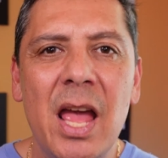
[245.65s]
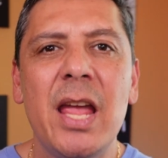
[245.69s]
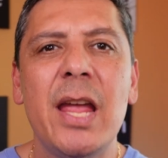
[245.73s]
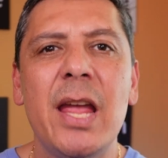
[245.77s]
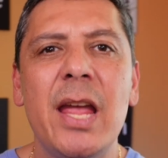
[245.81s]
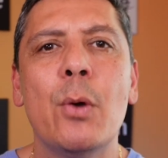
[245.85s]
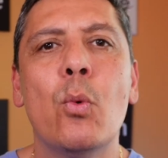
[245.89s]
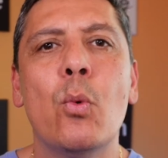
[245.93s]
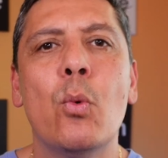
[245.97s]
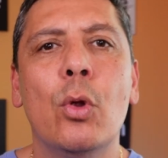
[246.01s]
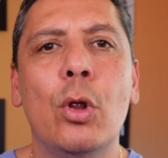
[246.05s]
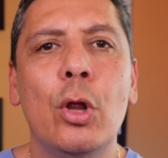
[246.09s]

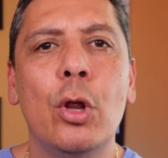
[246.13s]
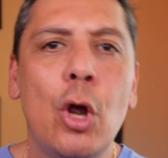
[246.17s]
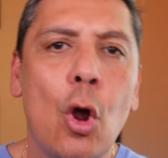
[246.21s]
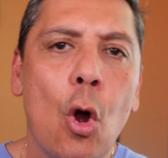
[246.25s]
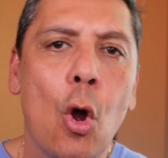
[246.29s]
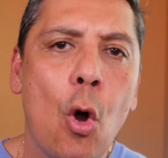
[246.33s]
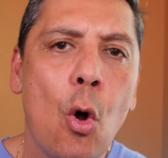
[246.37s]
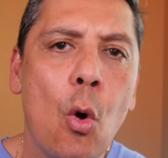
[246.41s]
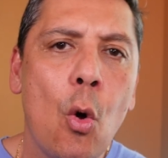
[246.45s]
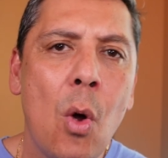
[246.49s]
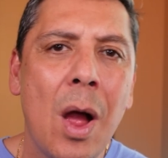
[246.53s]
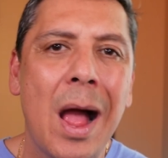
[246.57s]
it will
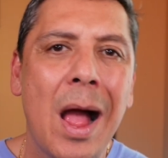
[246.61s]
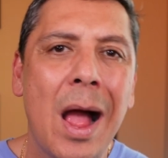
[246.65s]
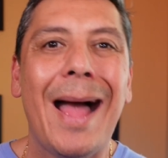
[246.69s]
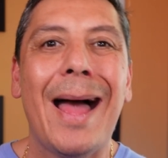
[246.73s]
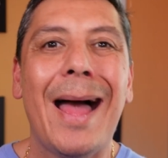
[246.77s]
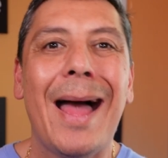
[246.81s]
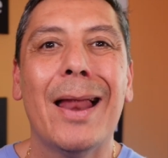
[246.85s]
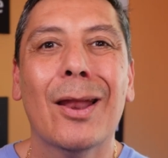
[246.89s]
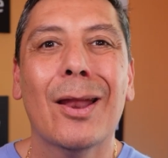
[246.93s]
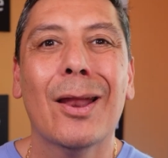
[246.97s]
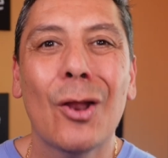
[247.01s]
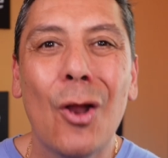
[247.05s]
go
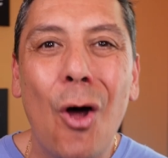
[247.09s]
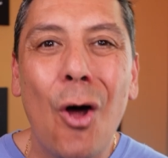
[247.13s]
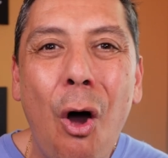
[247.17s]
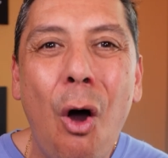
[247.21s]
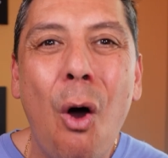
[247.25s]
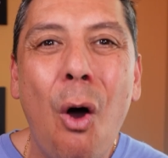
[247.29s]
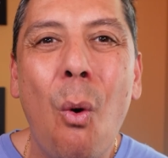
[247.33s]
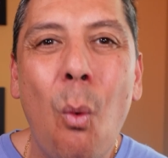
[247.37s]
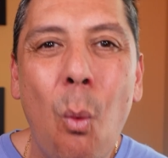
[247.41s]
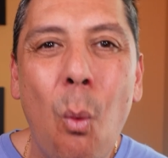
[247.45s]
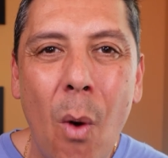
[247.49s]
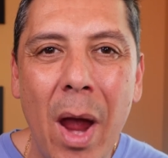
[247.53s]
a
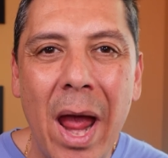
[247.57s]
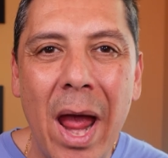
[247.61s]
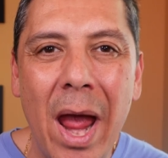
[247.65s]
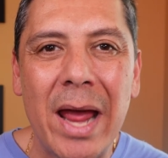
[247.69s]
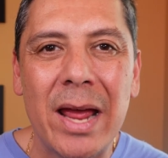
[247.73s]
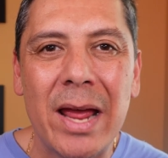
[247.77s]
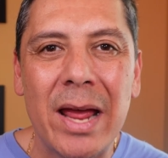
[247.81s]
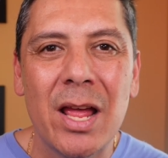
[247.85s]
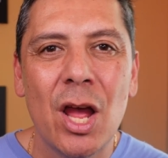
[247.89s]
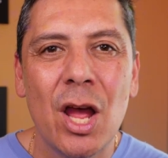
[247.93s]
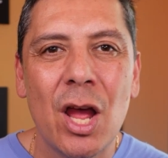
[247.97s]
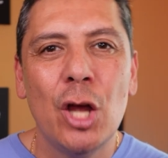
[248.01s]
long
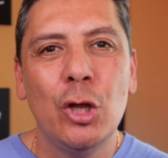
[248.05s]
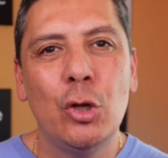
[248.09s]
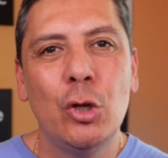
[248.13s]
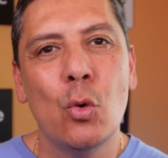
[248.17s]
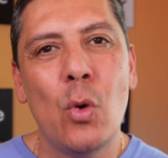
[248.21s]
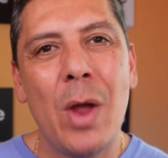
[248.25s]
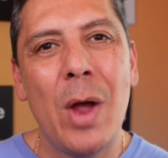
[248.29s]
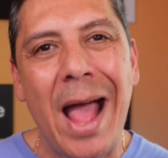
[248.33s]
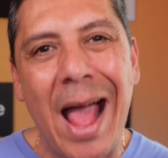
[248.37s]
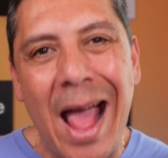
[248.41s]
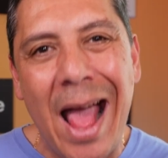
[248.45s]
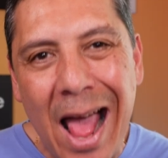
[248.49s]
way
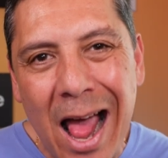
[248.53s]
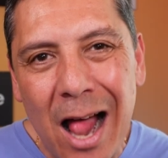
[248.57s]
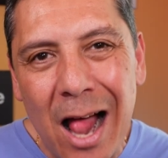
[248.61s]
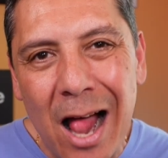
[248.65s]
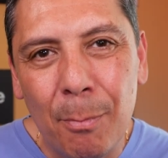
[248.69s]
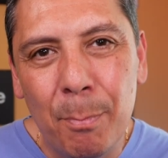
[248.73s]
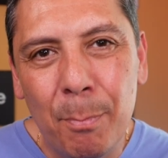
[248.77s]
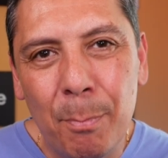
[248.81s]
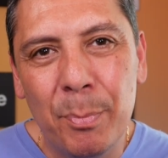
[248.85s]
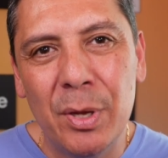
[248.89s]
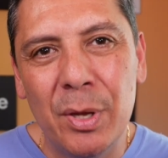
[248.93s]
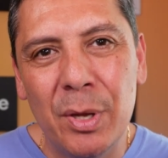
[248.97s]
to
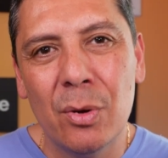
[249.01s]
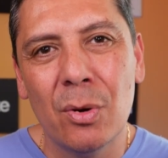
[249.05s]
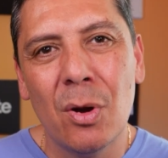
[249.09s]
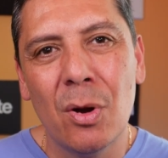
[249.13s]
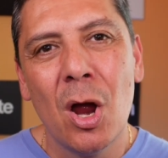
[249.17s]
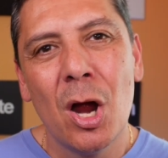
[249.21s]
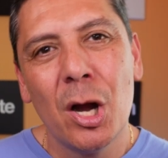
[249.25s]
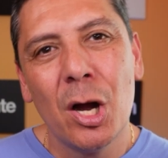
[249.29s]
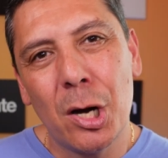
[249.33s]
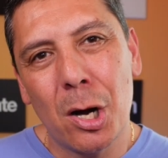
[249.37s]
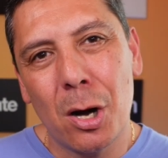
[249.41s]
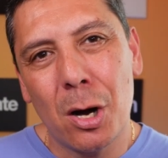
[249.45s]
help you
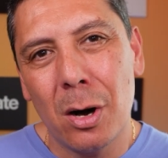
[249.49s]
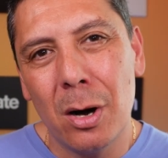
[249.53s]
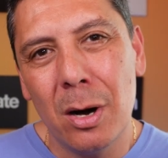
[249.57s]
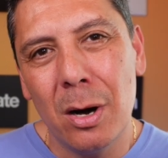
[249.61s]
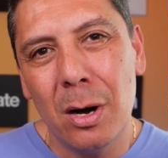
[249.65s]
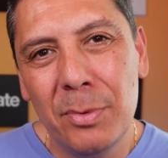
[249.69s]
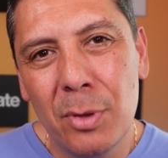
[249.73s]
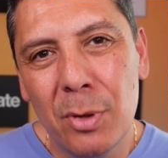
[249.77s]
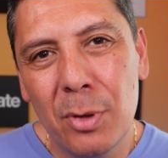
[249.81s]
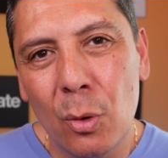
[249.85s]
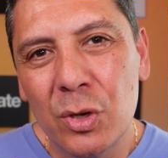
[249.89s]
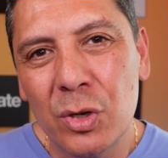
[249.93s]

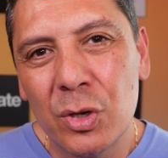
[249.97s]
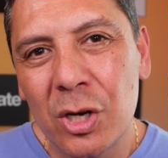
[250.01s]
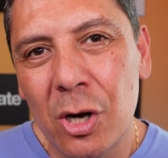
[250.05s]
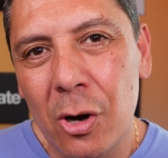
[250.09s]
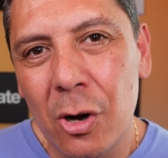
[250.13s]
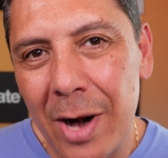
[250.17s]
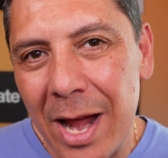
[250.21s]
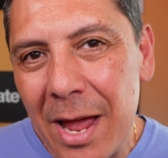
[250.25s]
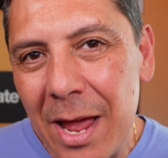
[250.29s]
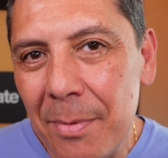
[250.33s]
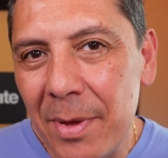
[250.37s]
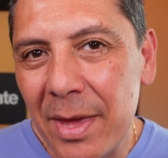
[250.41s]
curb those
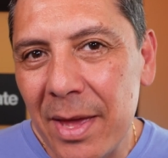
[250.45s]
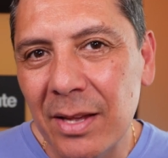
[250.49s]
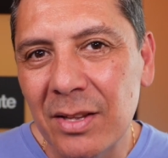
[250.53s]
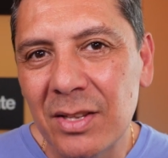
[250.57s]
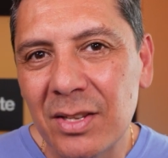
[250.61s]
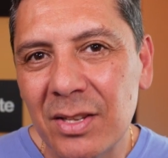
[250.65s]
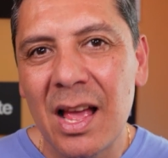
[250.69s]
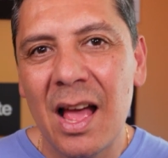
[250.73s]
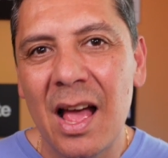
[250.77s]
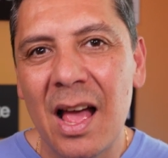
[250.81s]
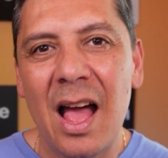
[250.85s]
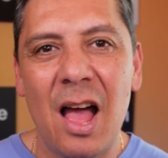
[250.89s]

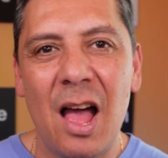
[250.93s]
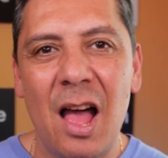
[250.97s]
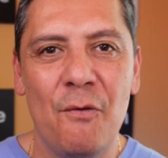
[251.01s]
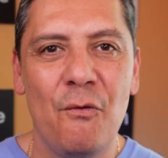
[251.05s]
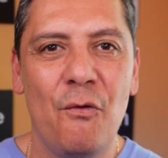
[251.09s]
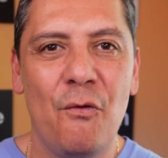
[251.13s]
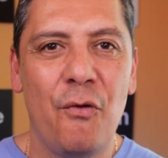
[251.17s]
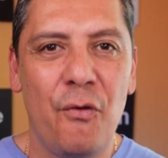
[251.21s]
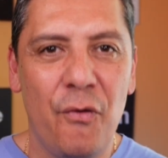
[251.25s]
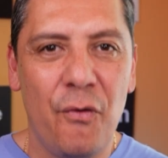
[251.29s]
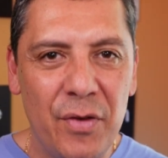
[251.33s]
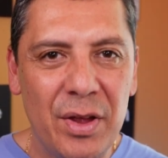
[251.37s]
cravings
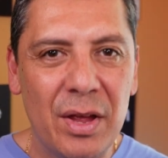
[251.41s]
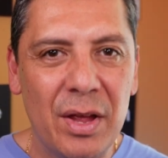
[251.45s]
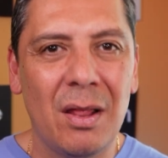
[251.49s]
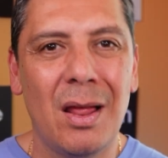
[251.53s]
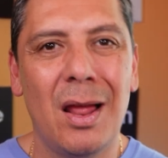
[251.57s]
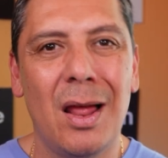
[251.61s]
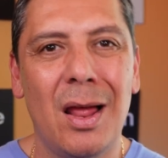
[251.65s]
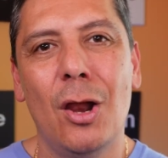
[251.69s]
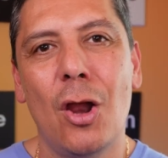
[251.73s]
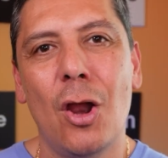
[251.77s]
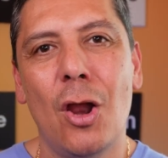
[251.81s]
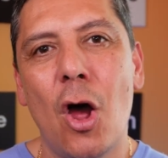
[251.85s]
and feel
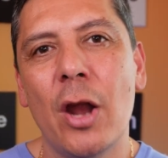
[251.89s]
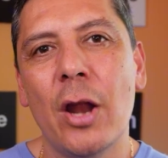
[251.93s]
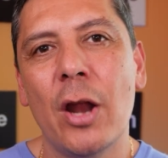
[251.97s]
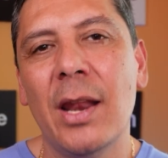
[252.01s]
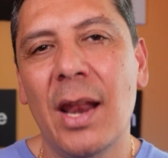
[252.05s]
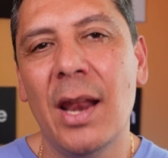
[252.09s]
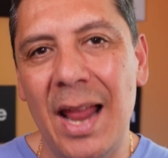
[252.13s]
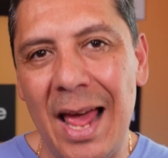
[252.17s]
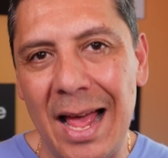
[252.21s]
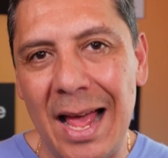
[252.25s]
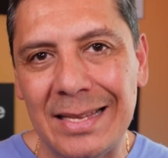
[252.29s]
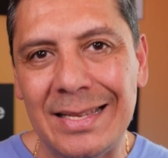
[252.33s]
a lot
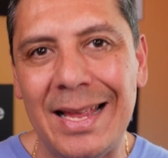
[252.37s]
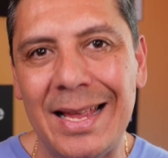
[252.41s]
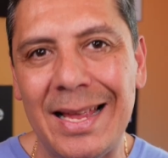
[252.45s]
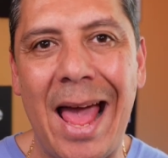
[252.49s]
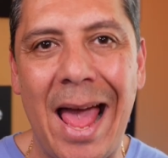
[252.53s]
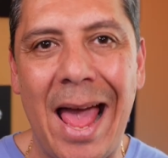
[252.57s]
less